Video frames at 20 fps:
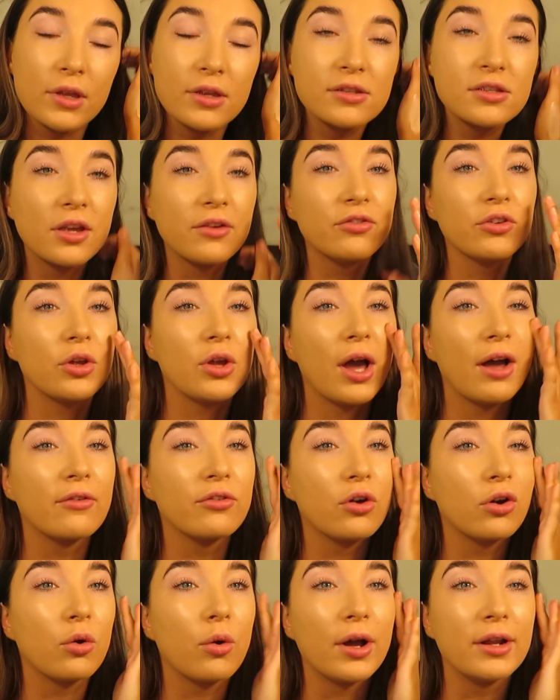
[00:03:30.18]
So if you have
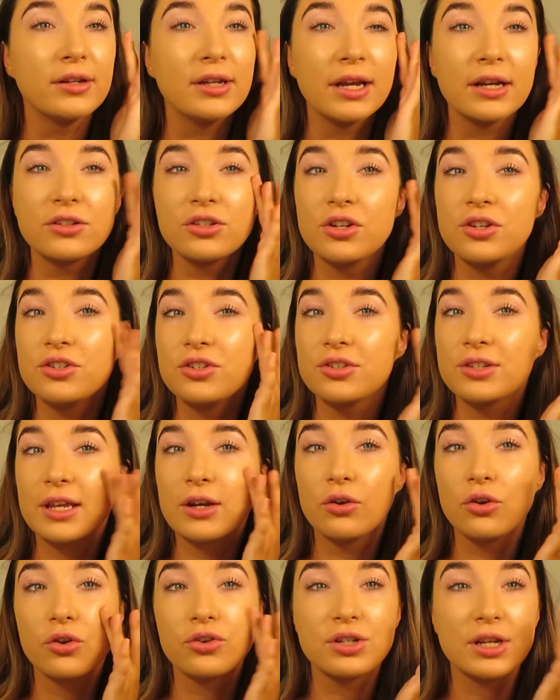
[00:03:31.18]
got quite textured skin
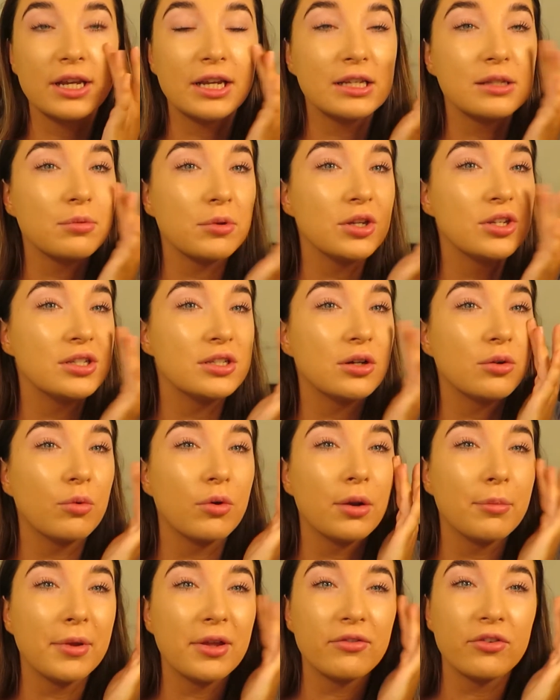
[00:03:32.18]
on your cheeks but you still
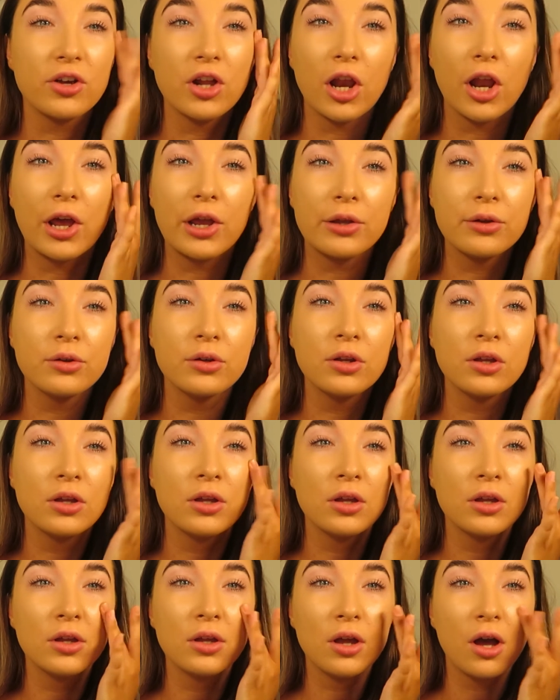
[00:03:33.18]
want a bit of a glow,
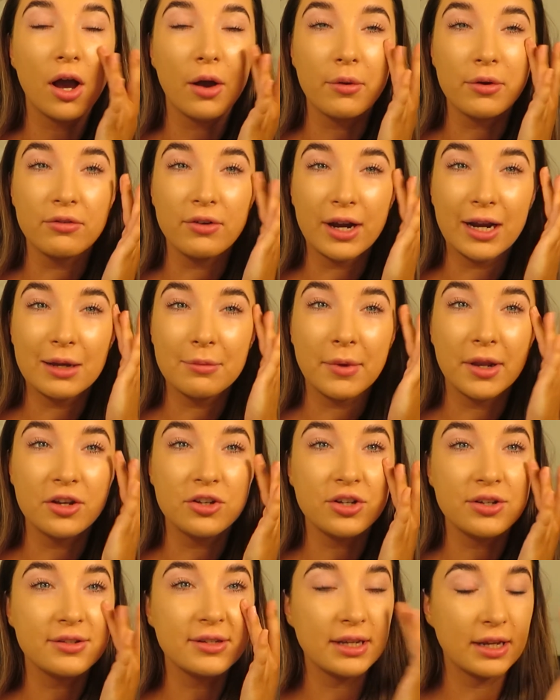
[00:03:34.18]
I would
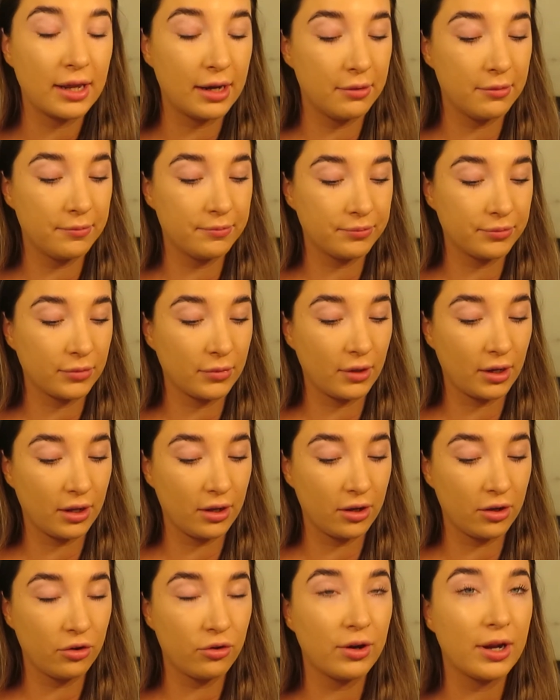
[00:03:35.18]
recommend using a
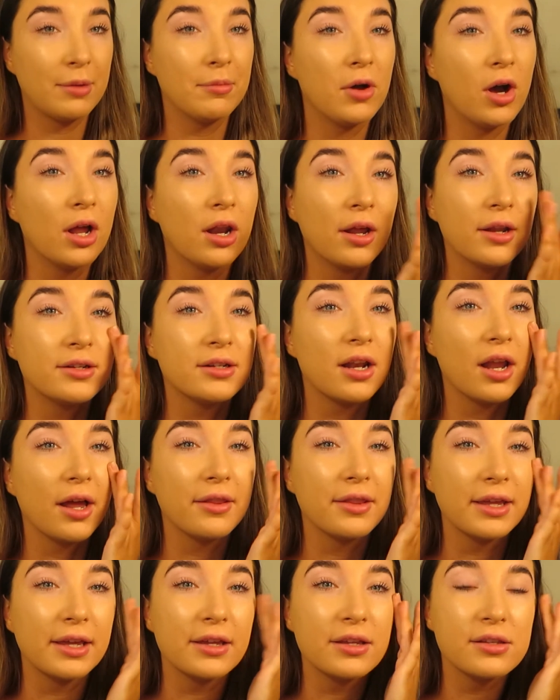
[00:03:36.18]
cream highlighter like
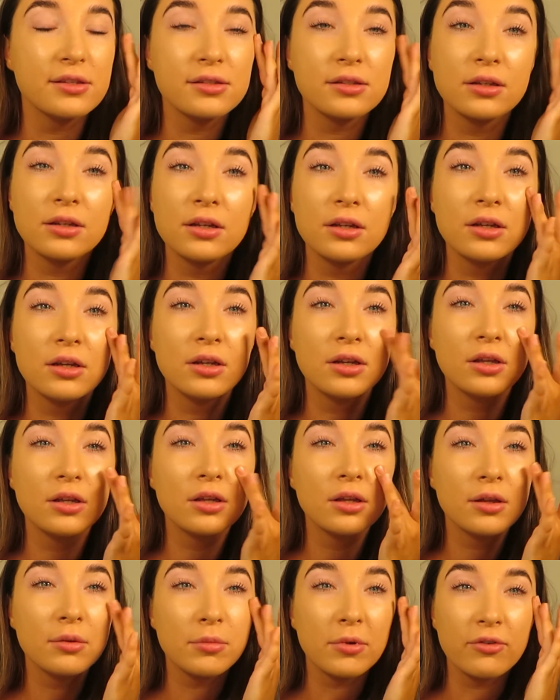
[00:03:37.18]
this
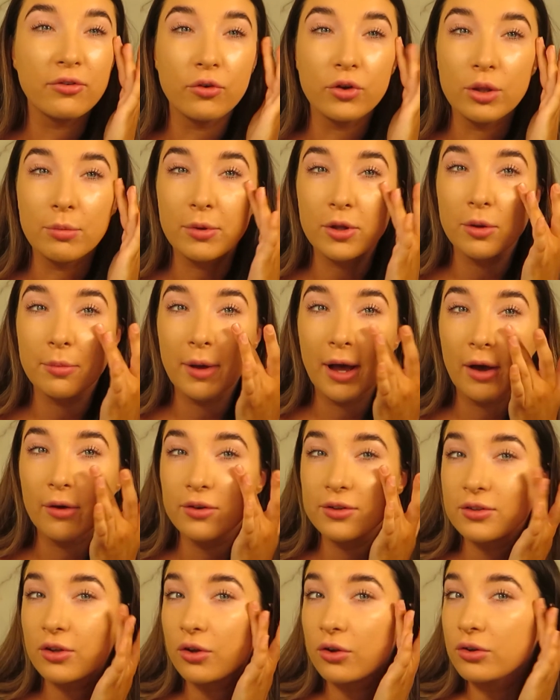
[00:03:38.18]
before you put your
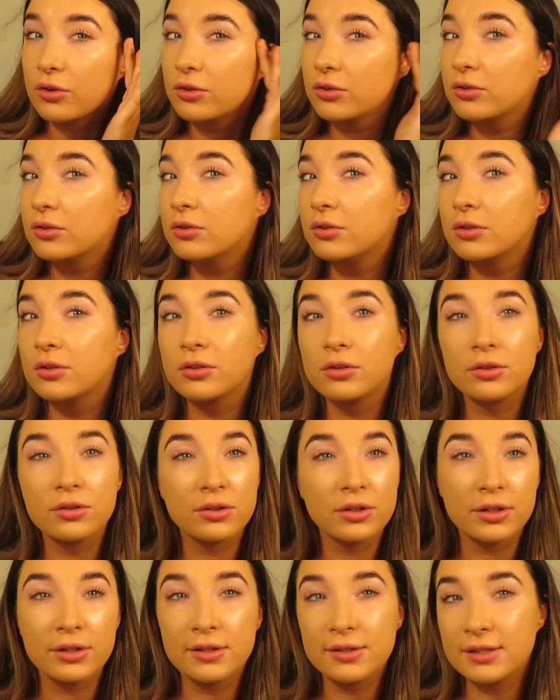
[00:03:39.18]
powders on.
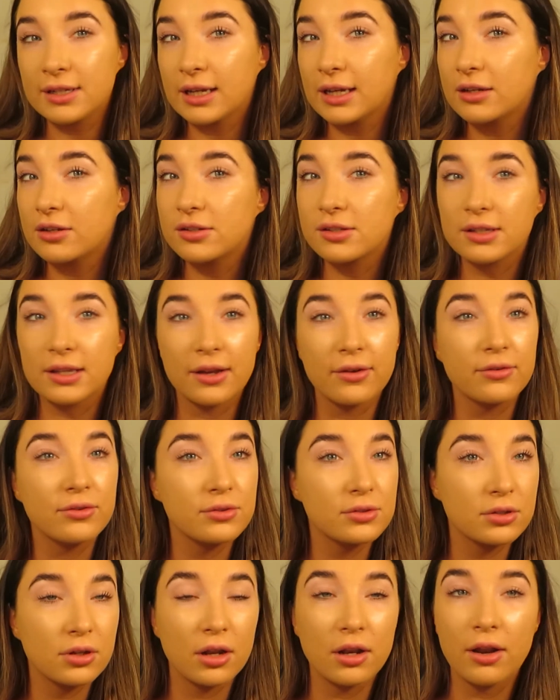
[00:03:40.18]
You can see it just
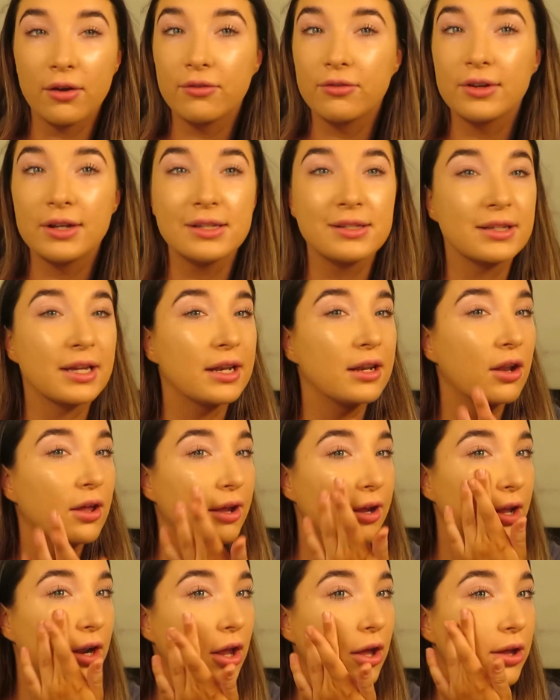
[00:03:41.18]
gives a lovely
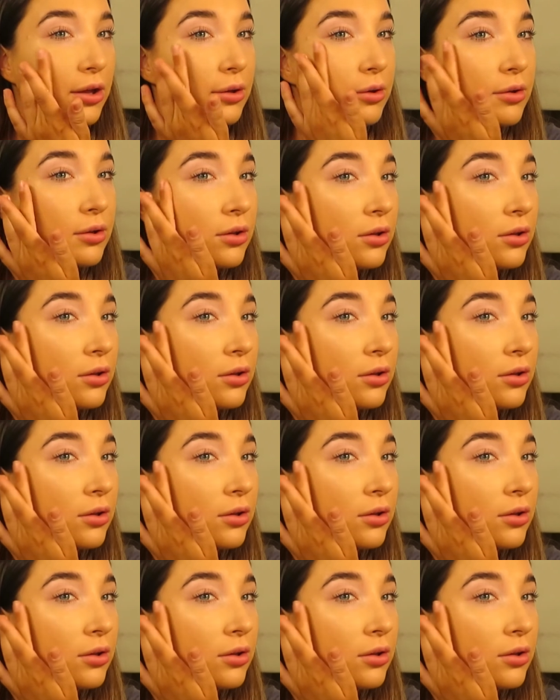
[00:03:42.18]
skin-like glow.